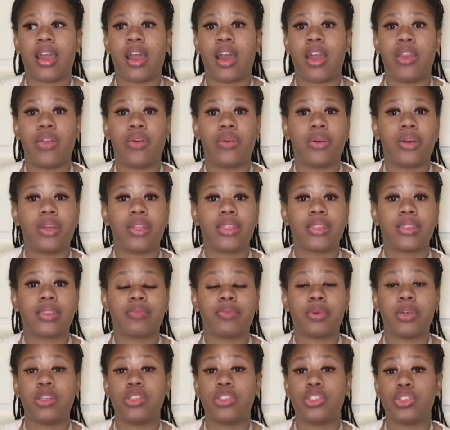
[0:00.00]
I know it
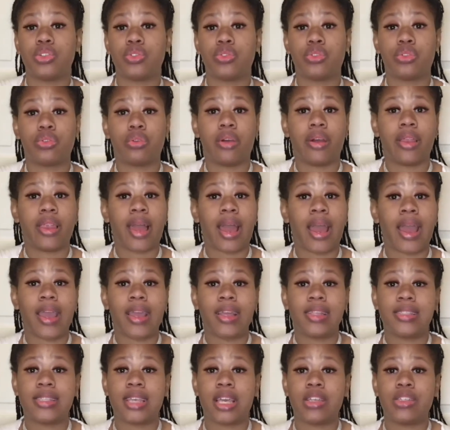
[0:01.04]
puts you through a lot.
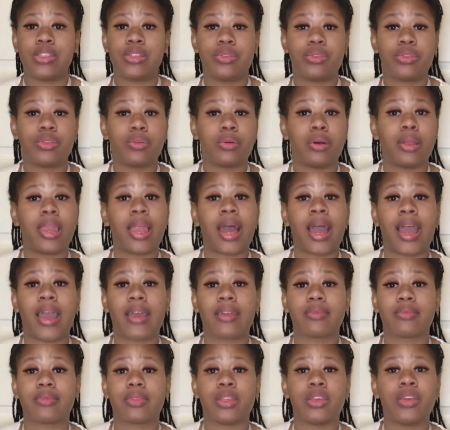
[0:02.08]
It takes you through a lot.
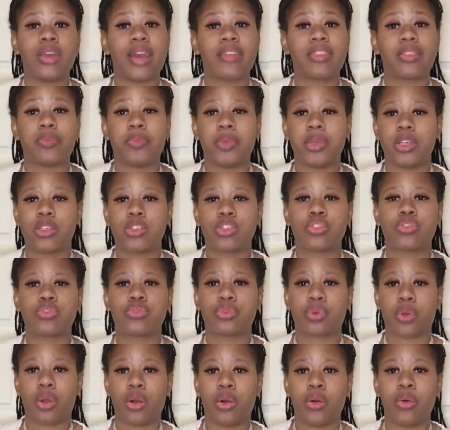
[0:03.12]
You have to be a
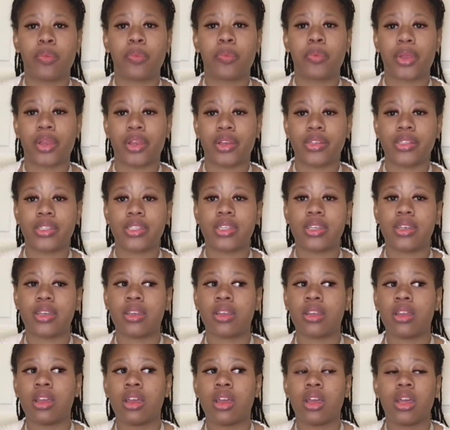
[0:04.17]
strong
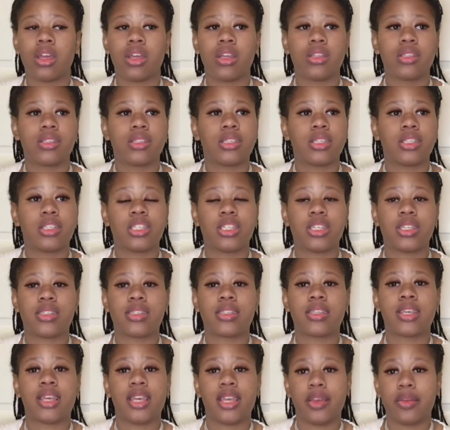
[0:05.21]
person to
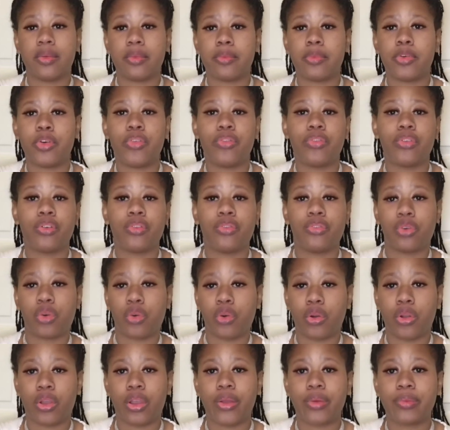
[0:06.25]
just keep moving
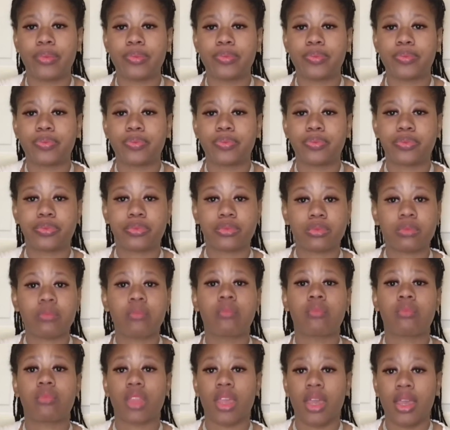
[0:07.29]
forward.
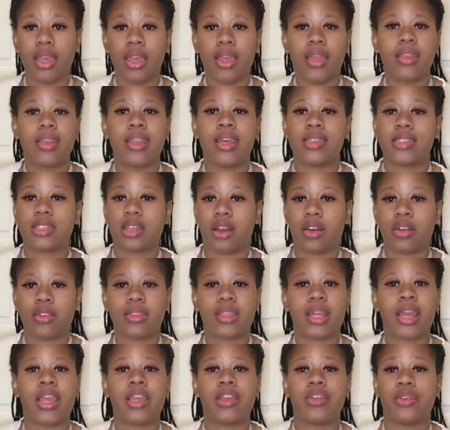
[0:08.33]
That's the
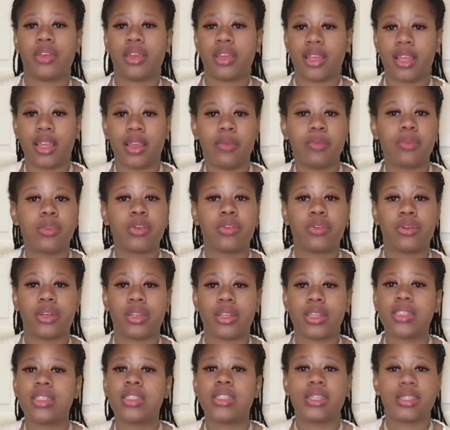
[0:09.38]
only thing you can keep
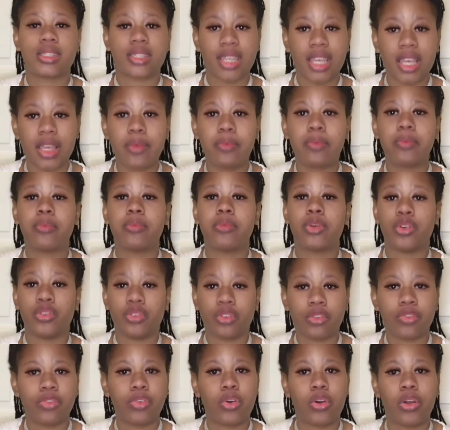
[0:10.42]
doing. It's just keep
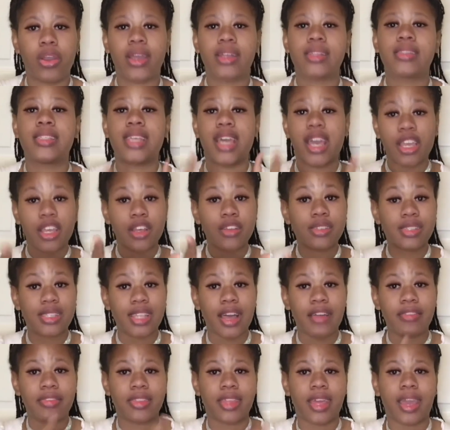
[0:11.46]
moving forward. Tell
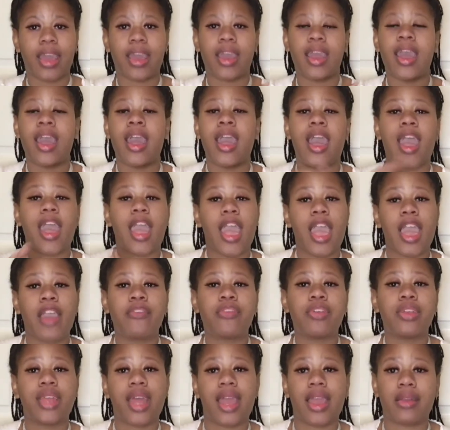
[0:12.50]
yourself that
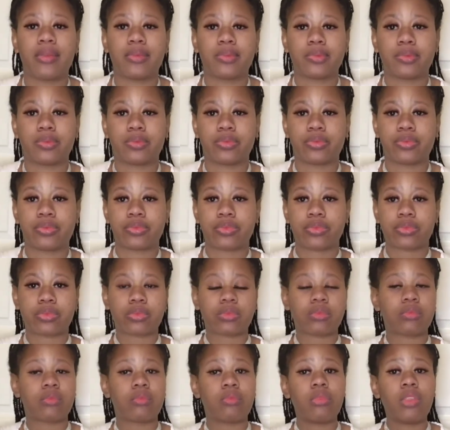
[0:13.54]
every day.
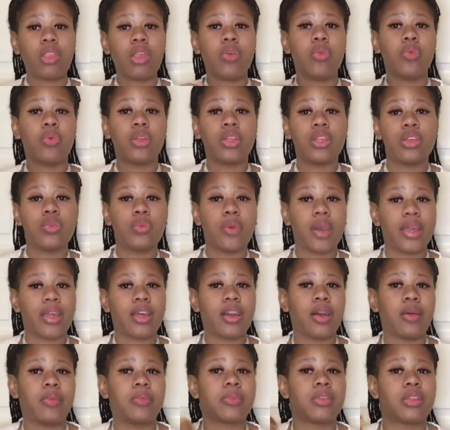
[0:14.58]
When you wake
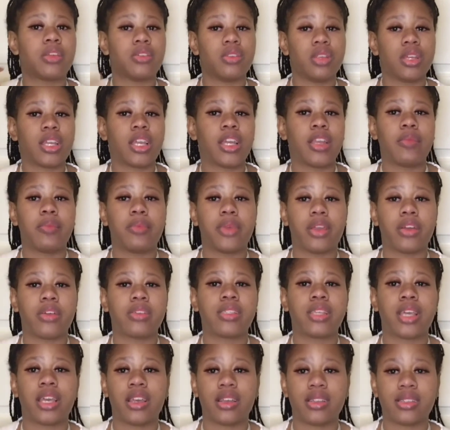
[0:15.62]
up and you look in the mirror,
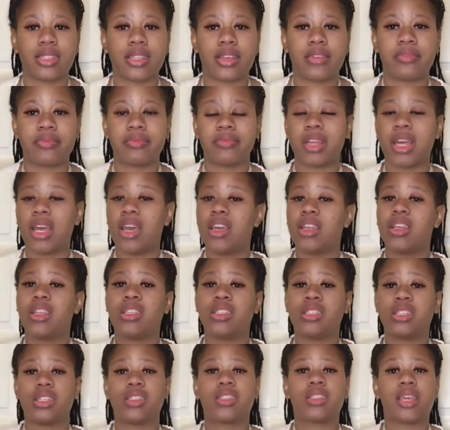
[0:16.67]
tell yourself,
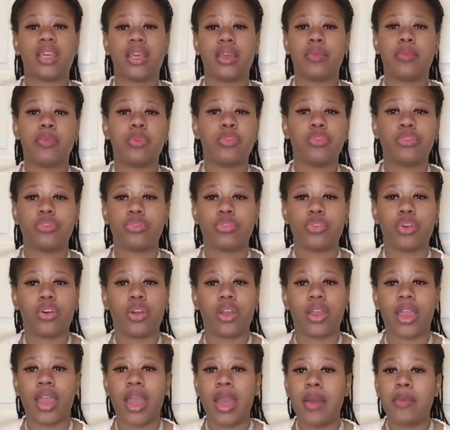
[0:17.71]
you just keep moving
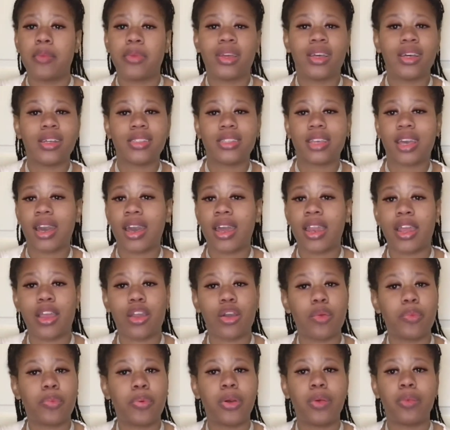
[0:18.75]
forward, because God ain't
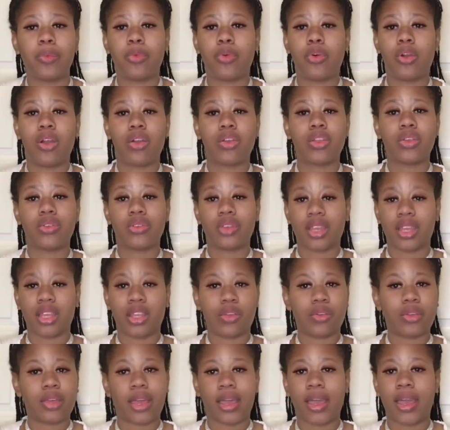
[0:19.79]
gonna put more on you than
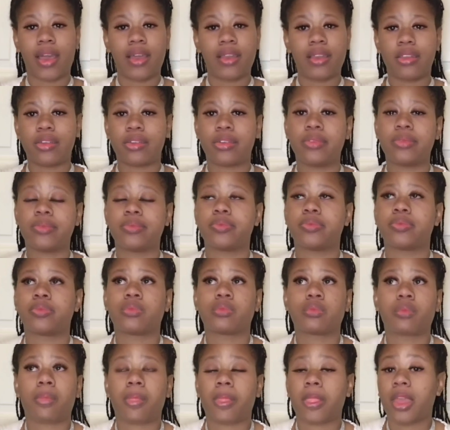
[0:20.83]
you can handle.
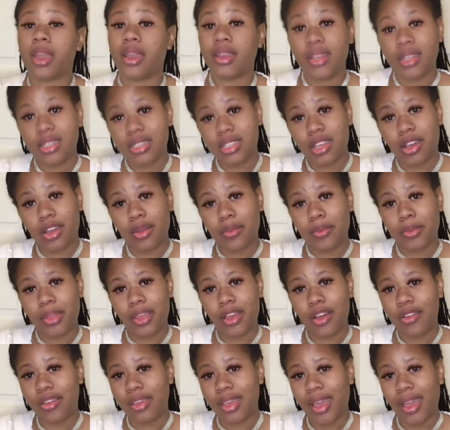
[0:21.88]
And it's gonna
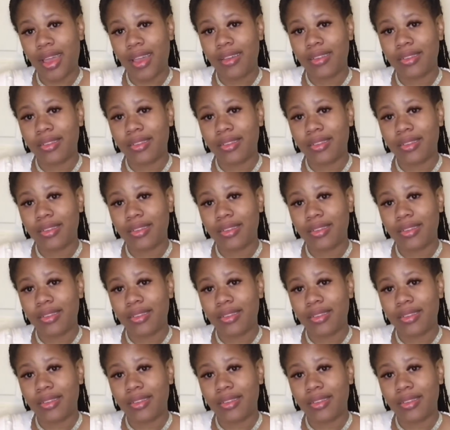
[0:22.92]
be okay.